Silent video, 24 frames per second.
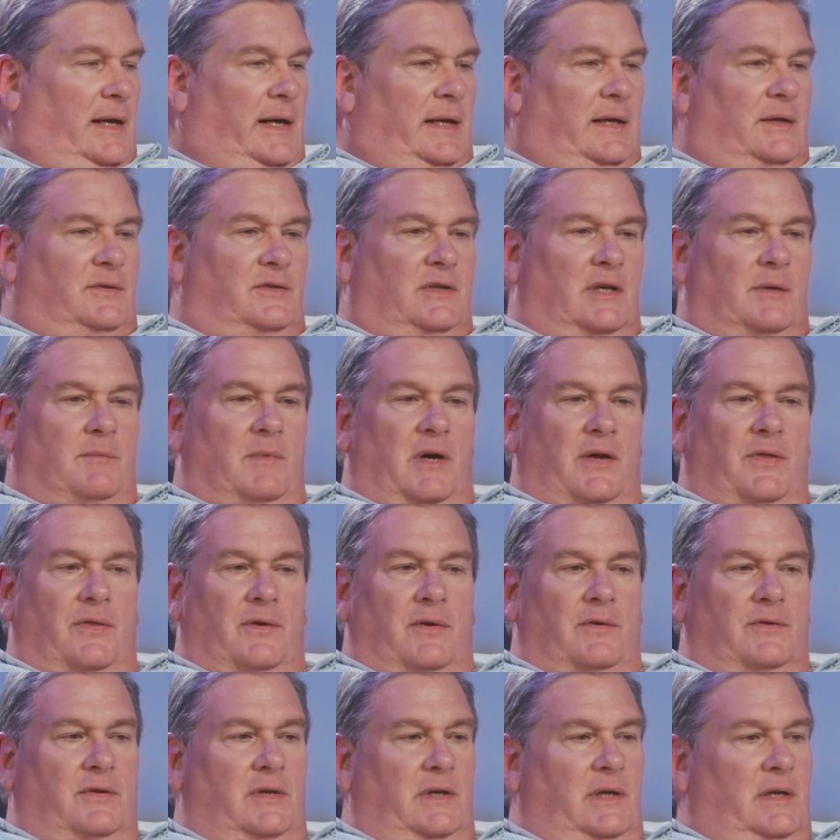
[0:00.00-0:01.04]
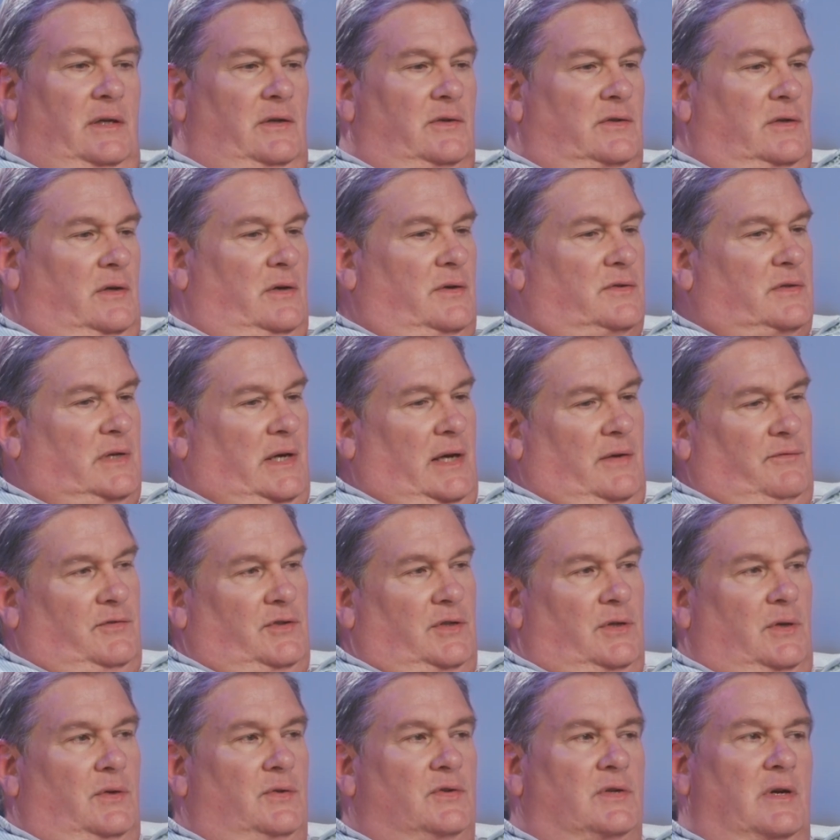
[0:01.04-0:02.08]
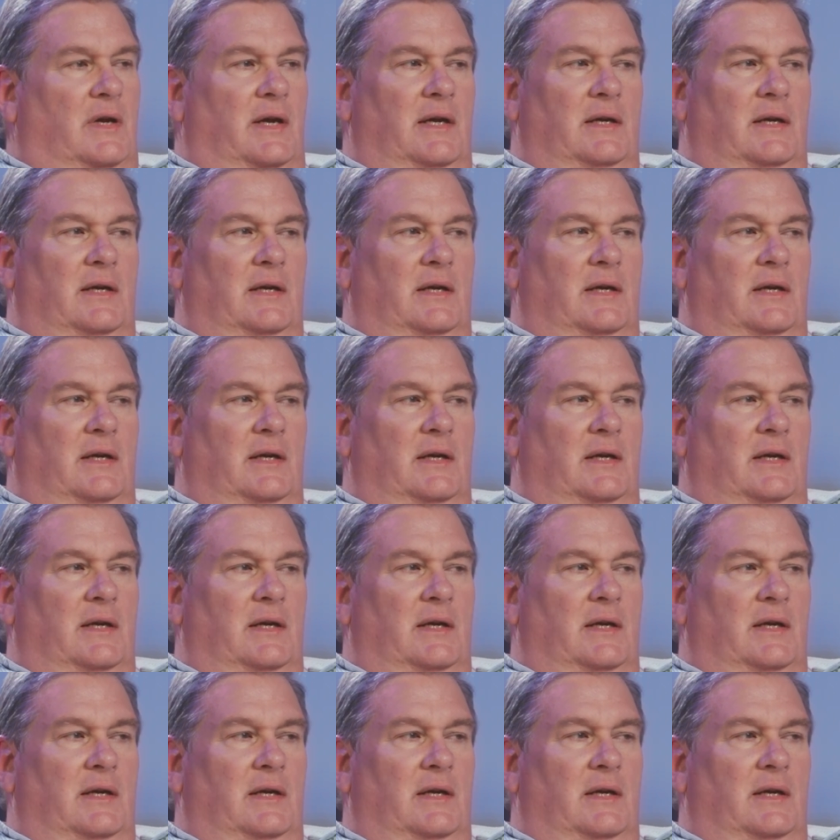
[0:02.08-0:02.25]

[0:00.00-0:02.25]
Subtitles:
I could take my 13, as long as I have juice,